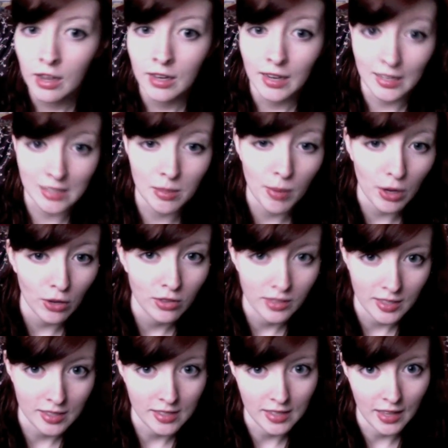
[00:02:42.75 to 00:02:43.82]
Next time I go to
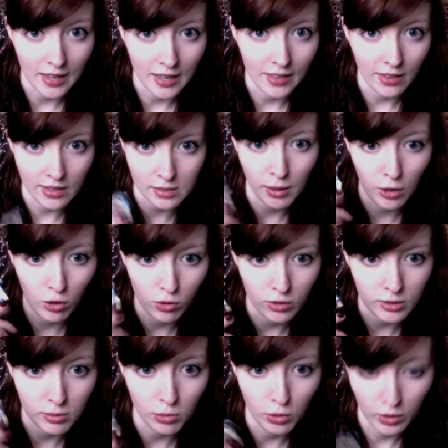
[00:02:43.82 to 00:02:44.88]
Disneyland, that's my goal,
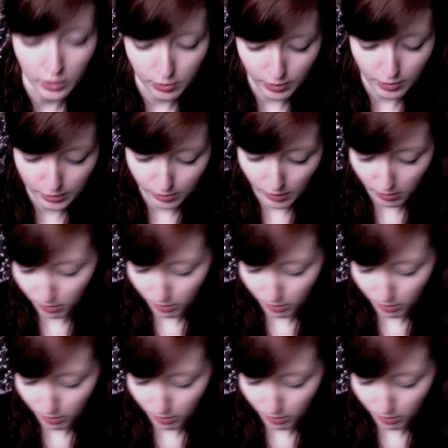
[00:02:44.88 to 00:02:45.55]
is more Space Mountain